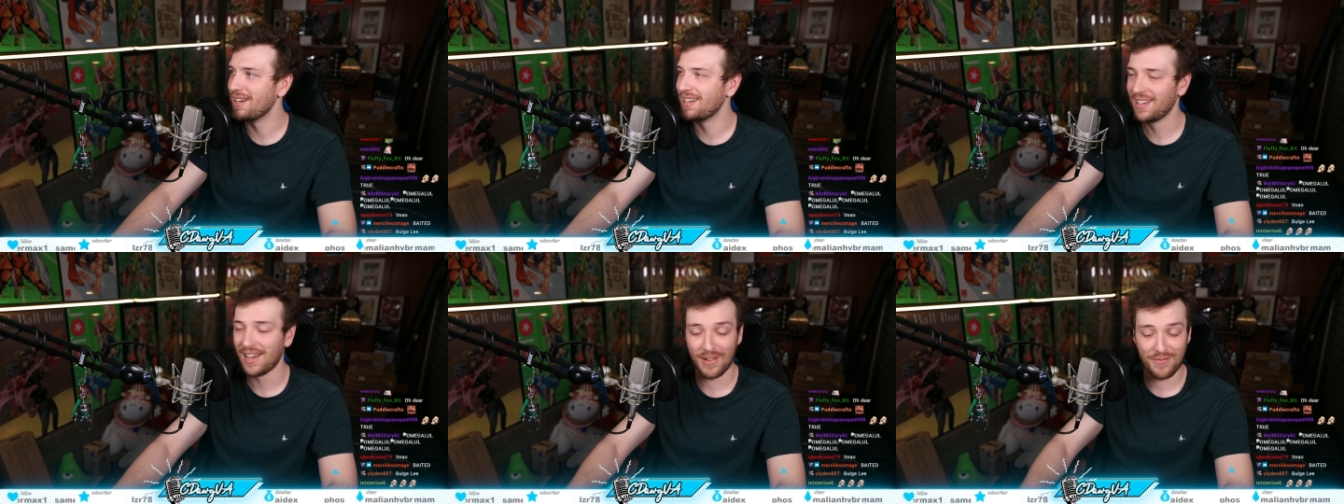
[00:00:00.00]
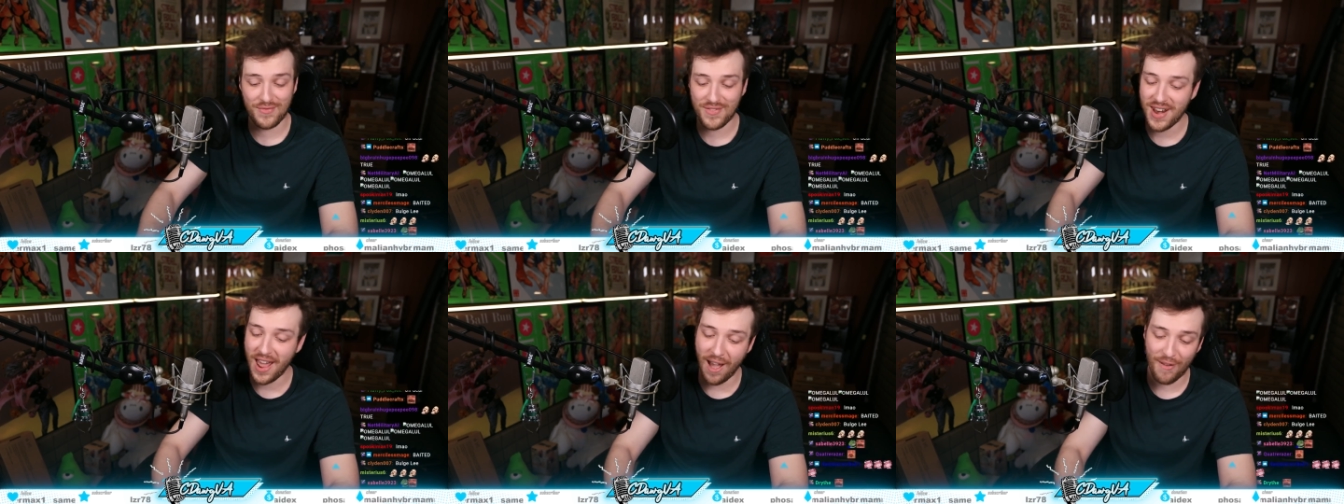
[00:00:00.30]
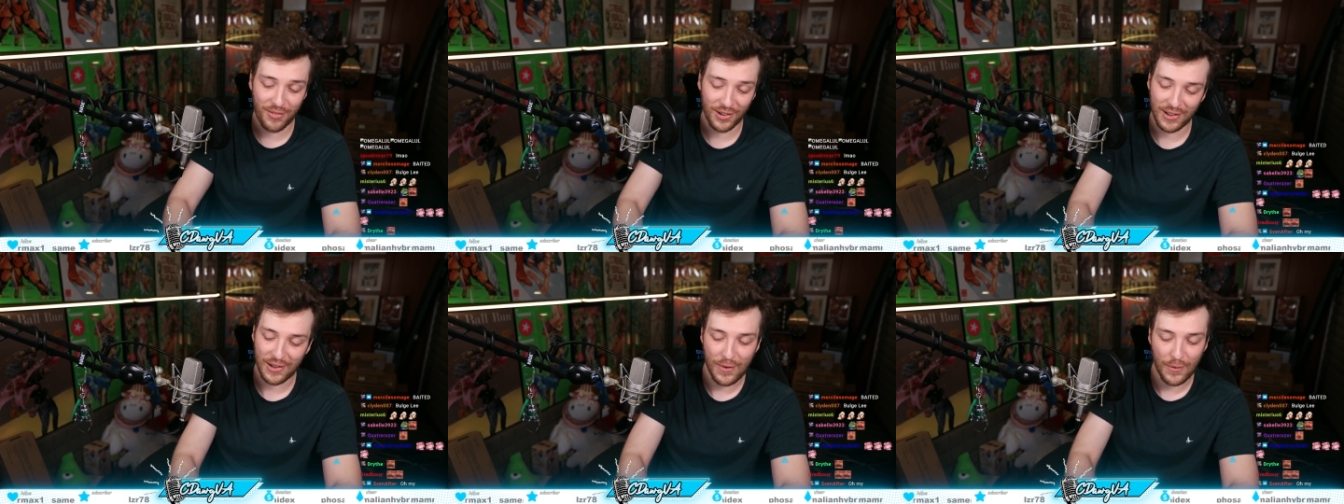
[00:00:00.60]
I've never
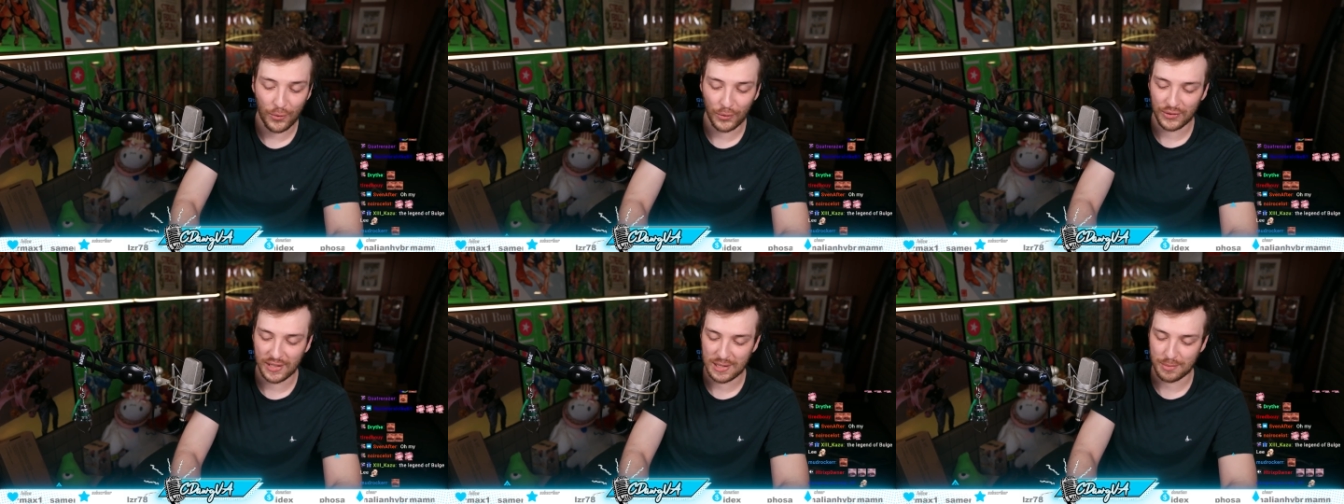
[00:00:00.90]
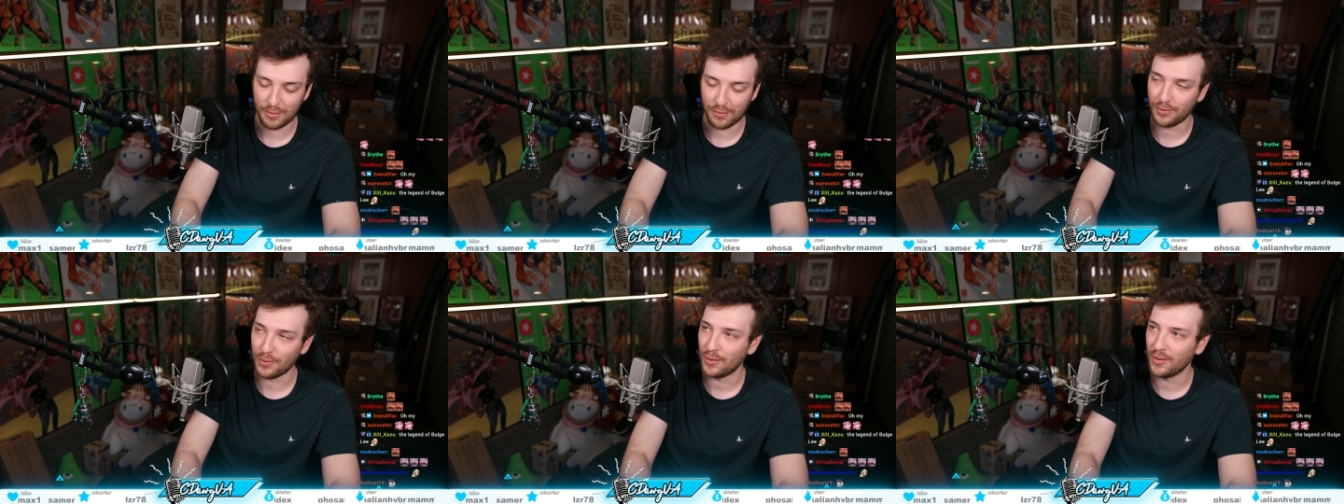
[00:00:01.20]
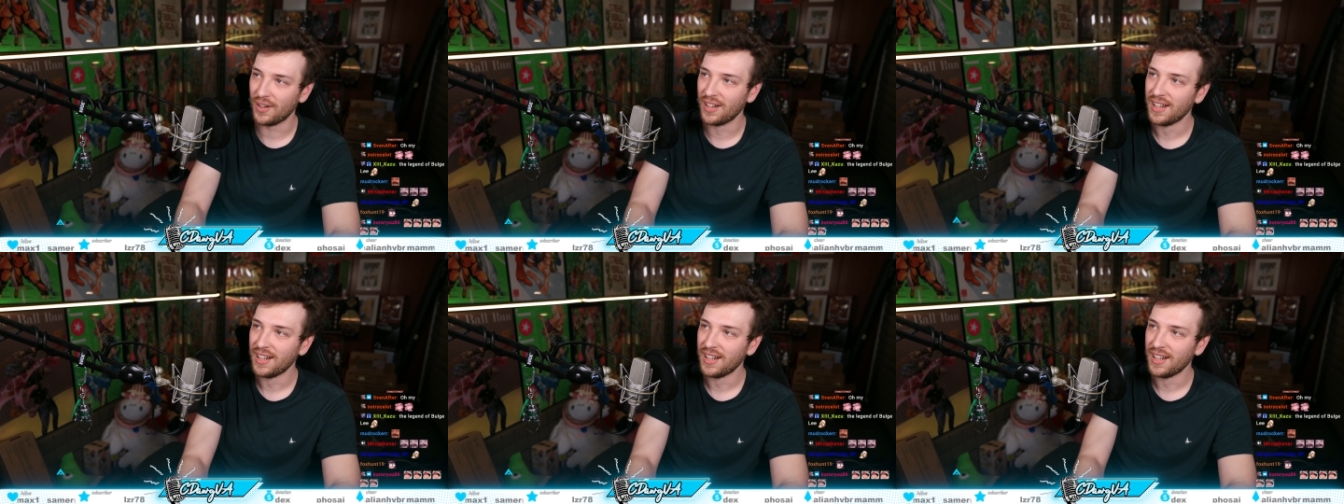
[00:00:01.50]
Googled this before.